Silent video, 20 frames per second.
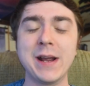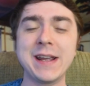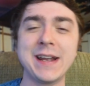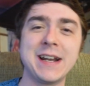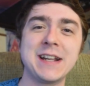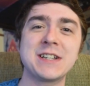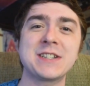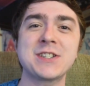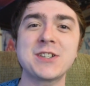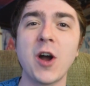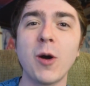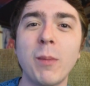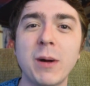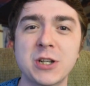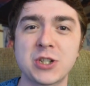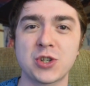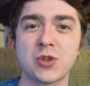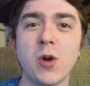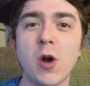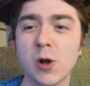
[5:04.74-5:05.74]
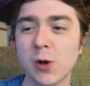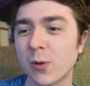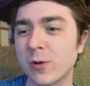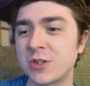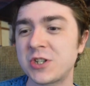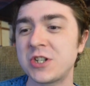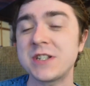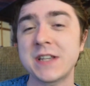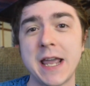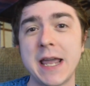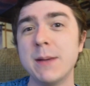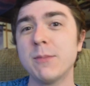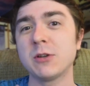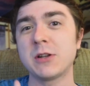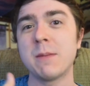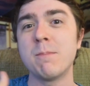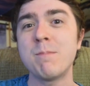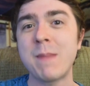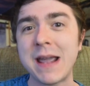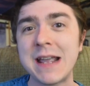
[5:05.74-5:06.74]
and getting so much stronger she's able
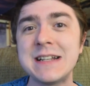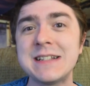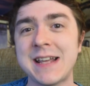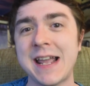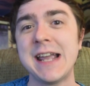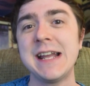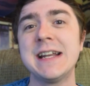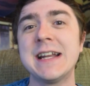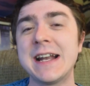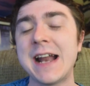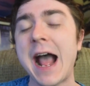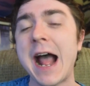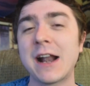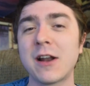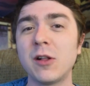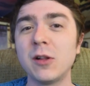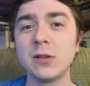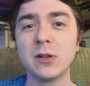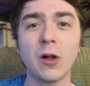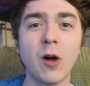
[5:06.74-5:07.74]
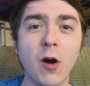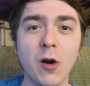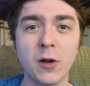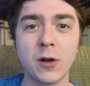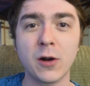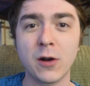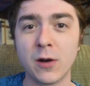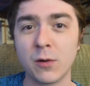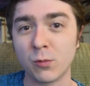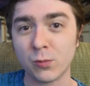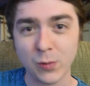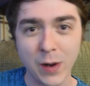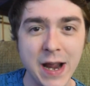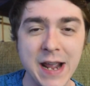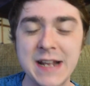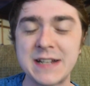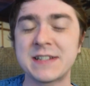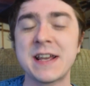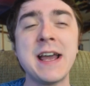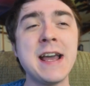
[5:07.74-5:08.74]
to maintain it at a longer
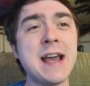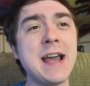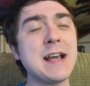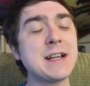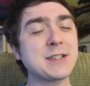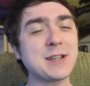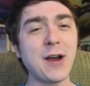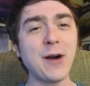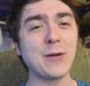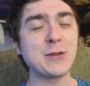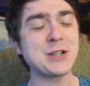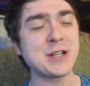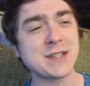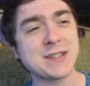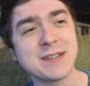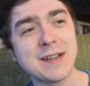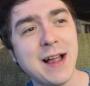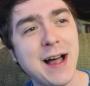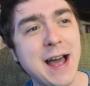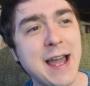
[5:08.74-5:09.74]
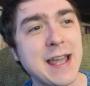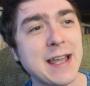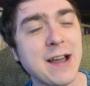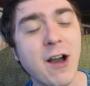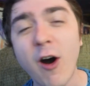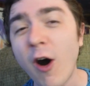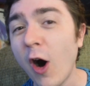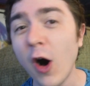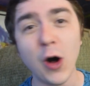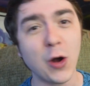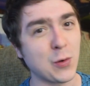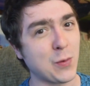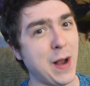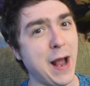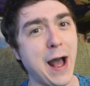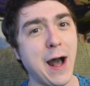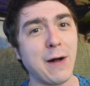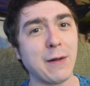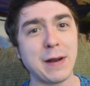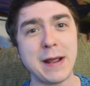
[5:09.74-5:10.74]
rate. So just like all
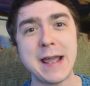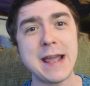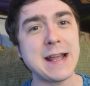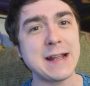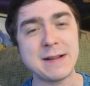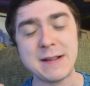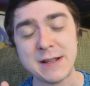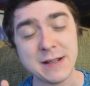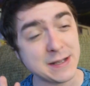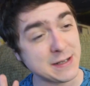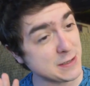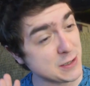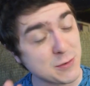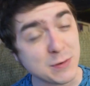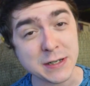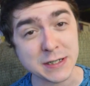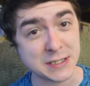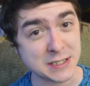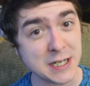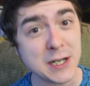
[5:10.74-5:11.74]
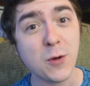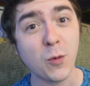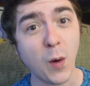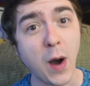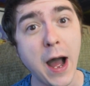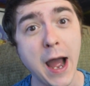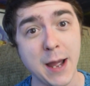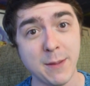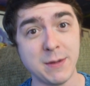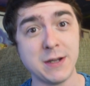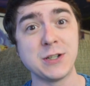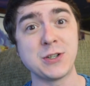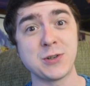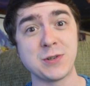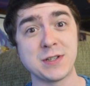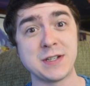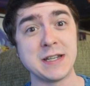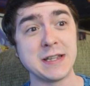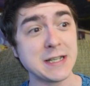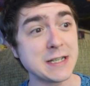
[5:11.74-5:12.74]
around, it you can see why I'm
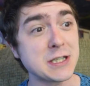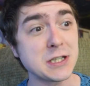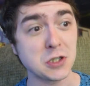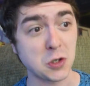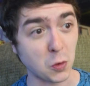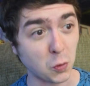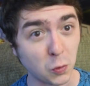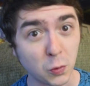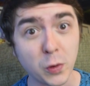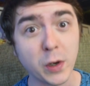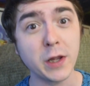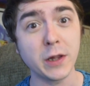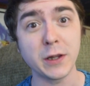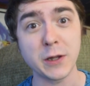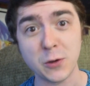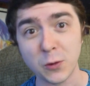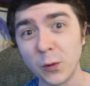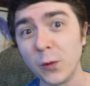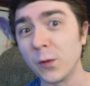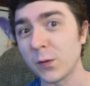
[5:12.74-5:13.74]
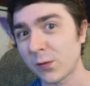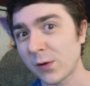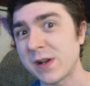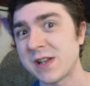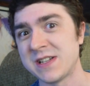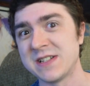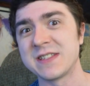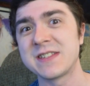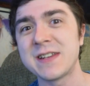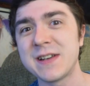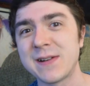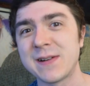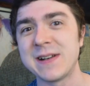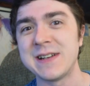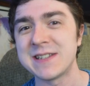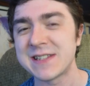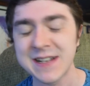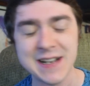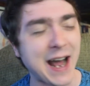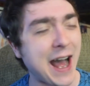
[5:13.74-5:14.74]
interested. This is a really cool freaking
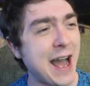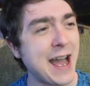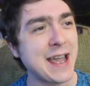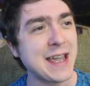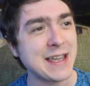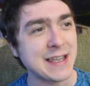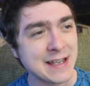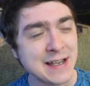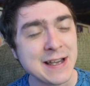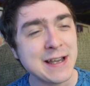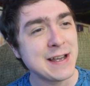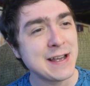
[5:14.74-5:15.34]
series, and I